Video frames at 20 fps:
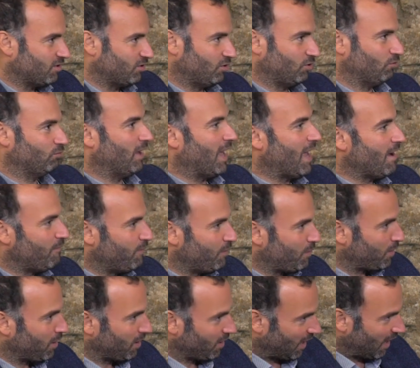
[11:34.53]
You know,
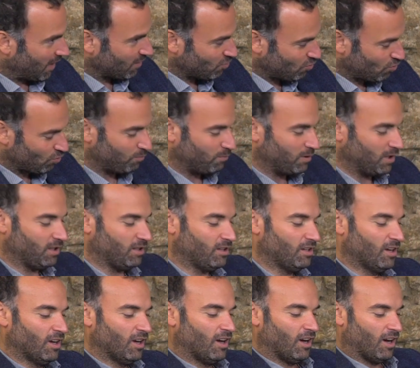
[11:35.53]
everything has to
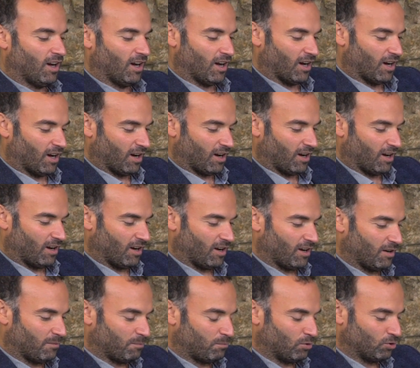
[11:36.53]
be
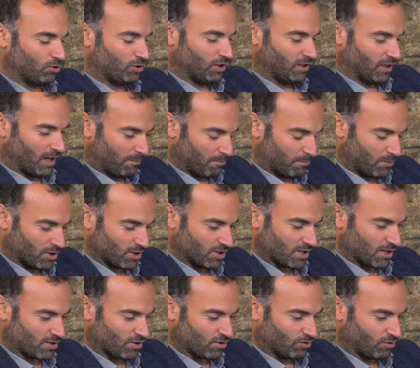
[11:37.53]
put in
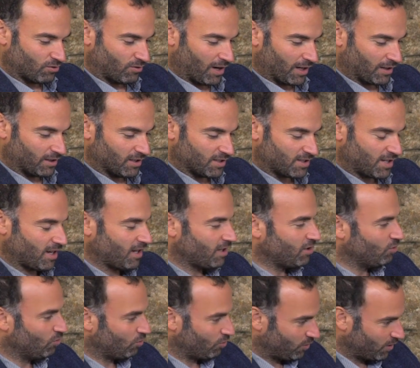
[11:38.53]
numbers, as you rightly say.
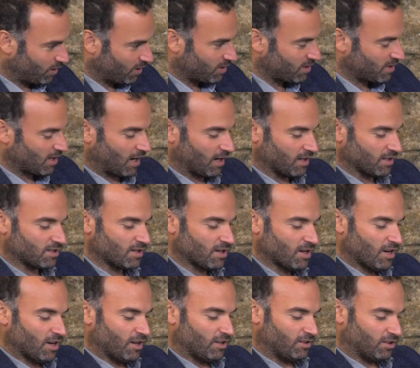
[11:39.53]
You criticize
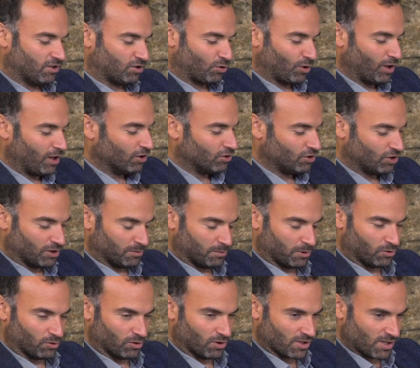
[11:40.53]
the trilogy
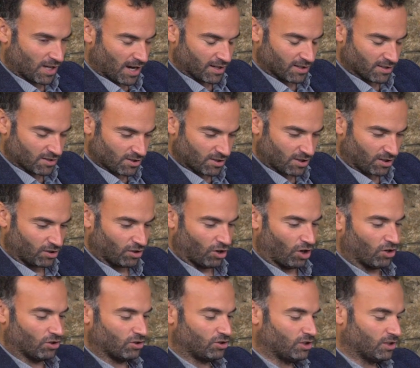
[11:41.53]
between science,
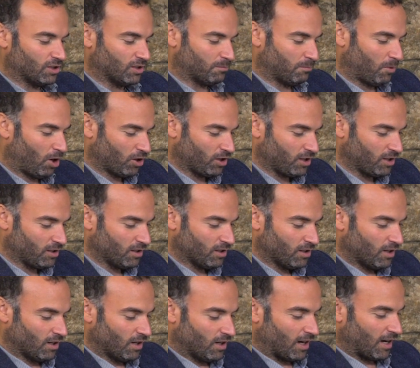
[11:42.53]
technology, and money
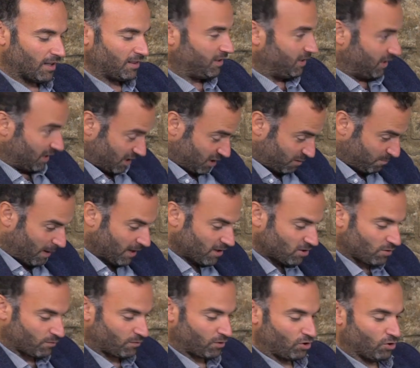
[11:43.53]
at the
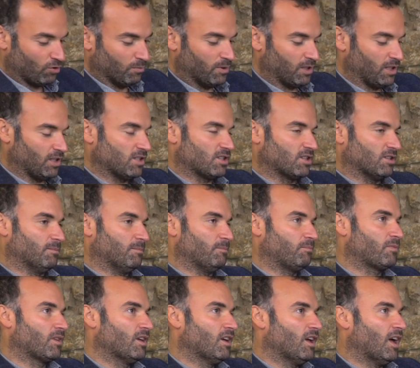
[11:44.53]
expense of humanism.